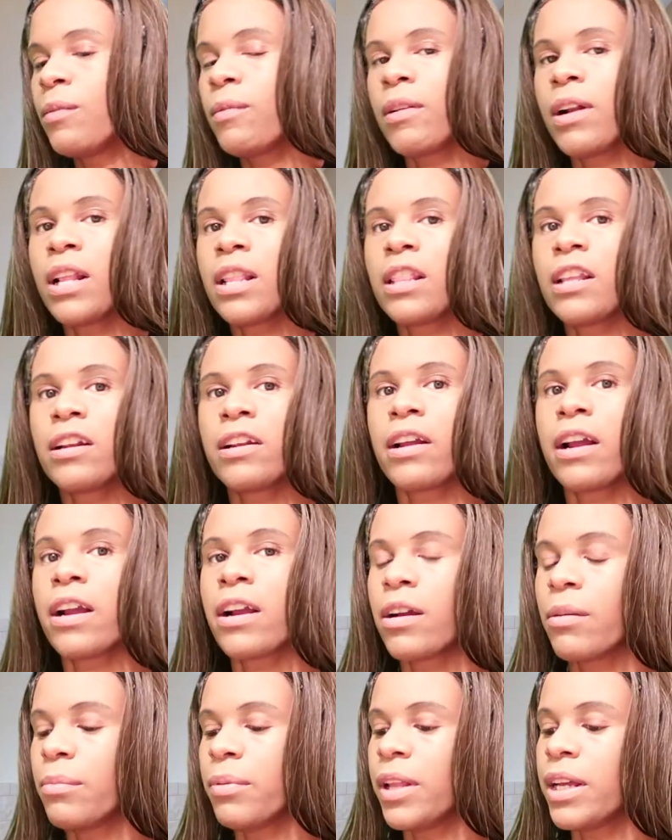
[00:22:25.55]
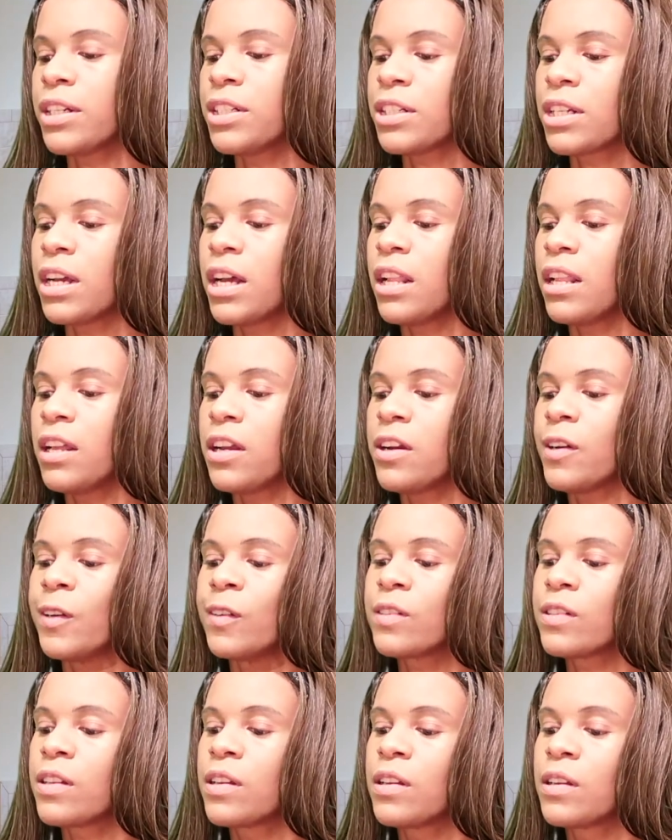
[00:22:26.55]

one of the darker blush colors,